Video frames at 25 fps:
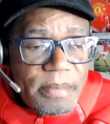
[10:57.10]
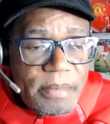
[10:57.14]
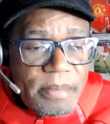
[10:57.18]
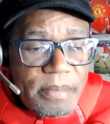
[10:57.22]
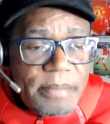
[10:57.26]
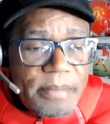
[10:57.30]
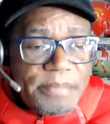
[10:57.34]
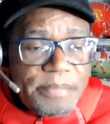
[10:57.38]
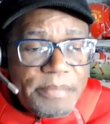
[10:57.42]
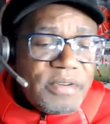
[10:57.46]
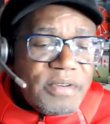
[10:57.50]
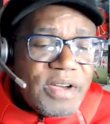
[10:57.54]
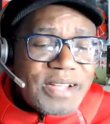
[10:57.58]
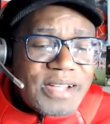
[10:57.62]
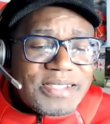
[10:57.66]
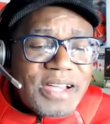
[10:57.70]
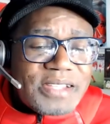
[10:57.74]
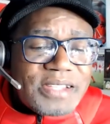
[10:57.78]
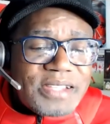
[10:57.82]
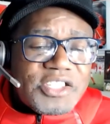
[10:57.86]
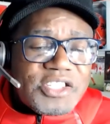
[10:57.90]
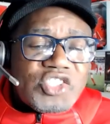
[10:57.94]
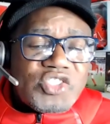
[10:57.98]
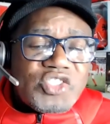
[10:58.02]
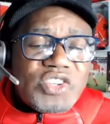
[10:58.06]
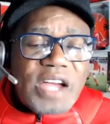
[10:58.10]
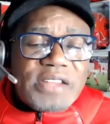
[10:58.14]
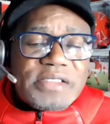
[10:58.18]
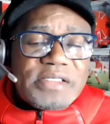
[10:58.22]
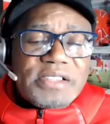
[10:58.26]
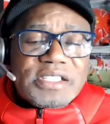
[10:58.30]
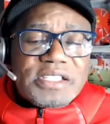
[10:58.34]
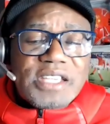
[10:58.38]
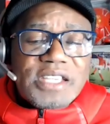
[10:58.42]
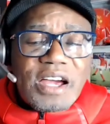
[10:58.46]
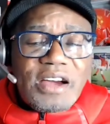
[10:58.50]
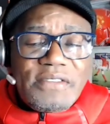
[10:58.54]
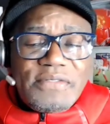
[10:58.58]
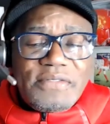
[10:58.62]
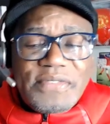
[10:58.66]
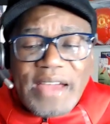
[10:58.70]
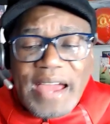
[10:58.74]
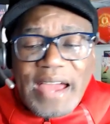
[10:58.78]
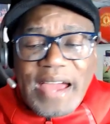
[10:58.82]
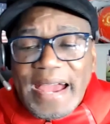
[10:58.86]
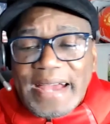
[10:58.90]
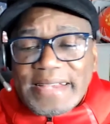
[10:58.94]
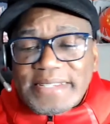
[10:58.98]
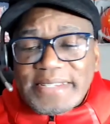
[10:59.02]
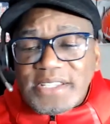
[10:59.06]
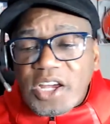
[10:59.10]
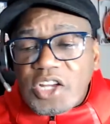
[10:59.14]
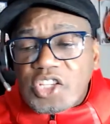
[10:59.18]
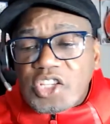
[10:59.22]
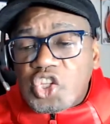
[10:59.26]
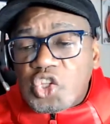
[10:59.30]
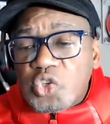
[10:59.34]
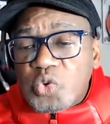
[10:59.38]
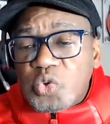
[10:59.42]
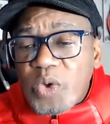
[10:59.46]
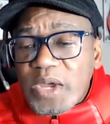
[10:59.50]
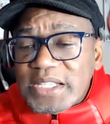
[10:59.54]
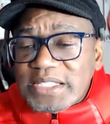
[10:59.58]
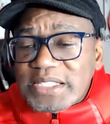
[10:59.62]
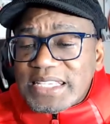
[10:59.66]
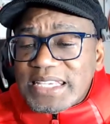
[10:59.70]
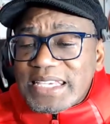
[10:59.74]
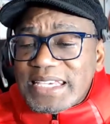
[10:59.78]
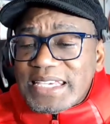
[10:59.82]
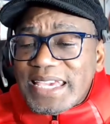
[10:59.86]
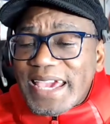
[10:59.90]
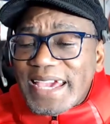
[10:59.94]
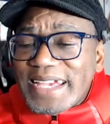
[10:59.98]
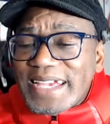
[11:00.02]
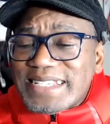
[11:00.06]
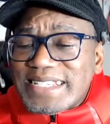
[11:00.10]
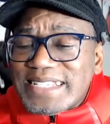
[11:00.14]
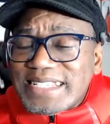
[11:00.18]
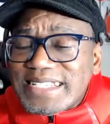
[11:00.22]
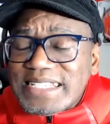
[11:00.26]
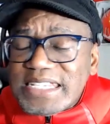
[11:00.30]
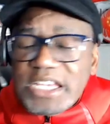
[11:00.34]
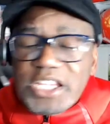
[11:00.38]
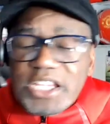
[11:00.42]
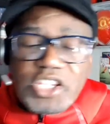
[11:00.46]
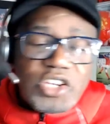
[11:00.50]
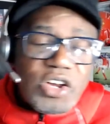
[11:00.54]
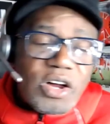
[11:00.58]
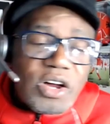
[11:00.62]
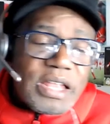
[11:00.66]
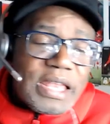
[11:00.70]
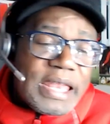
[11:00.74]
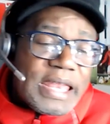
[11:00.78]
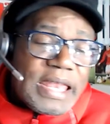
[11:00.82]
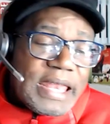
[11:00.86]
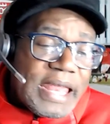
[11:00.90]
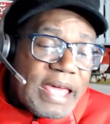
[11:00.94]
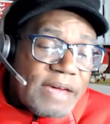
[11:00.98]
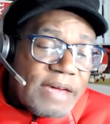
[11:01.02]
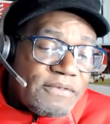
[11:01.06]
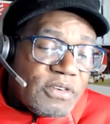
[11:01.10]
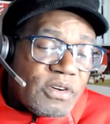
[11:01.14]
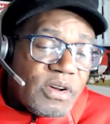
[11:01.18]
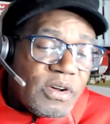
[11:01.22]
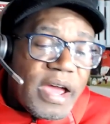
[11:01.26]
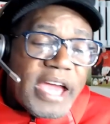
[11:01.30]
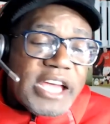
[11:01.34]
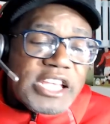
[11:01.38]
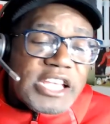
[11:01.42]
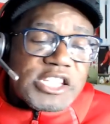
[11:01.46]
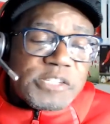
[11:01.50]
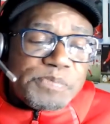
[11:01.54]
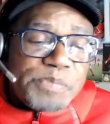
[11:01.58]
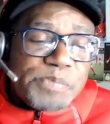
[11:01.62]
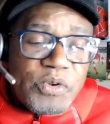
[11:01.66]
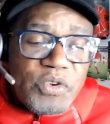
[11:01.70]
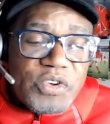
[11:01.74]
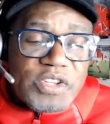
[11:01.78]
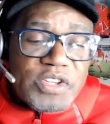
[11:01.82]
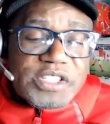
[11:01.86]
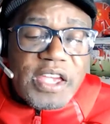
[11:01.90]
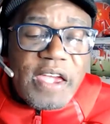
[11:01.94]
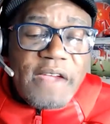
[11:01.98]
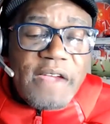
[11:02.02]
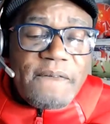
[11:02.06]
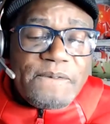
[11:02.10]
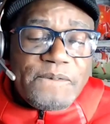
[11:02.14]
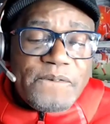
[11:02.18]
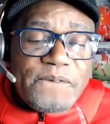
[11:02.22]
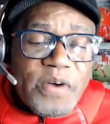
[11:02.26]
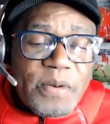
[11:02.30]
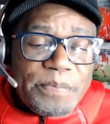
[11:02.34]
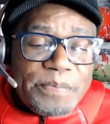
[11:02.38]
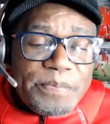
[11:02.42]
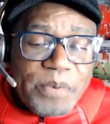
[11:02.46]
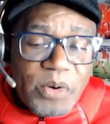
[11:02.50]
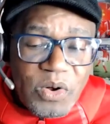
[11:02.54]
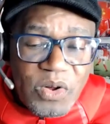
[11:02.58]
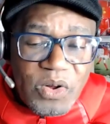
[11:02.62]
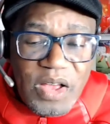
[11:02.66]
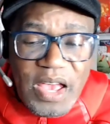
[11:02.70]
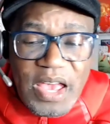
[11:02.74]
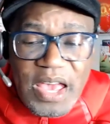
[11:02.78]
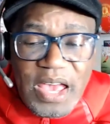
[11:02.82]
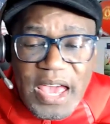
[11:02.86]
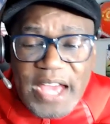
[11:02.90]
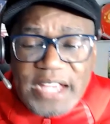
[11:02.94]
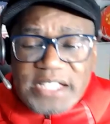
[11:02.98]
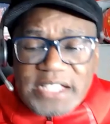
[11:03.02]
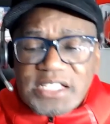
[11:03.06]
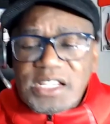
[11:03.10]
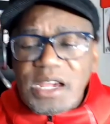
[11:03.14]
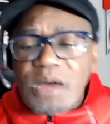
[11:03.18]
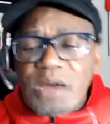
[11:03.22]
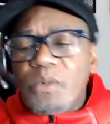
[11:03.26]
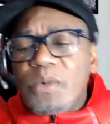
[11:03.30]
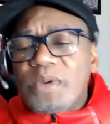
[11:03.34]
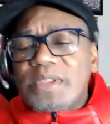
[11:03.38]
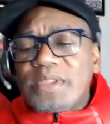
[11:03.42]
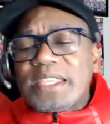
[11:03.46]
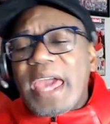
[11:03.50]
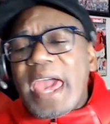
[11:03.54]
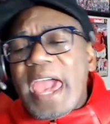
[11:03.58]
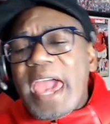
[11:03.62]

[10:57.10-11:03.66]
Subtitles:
Berrada describes himself as a 20-year senior level experience in football and someone with